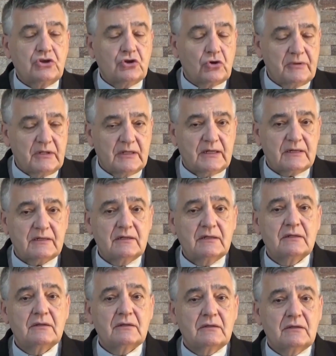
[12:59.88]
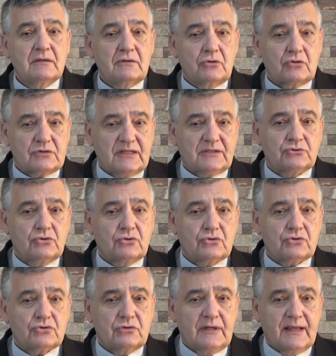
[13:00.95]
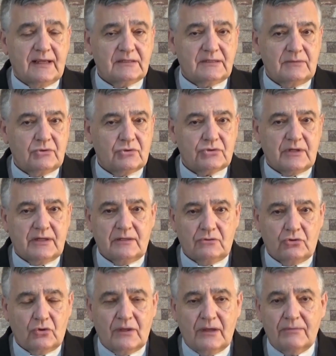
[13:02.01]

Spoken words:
of confrontation with success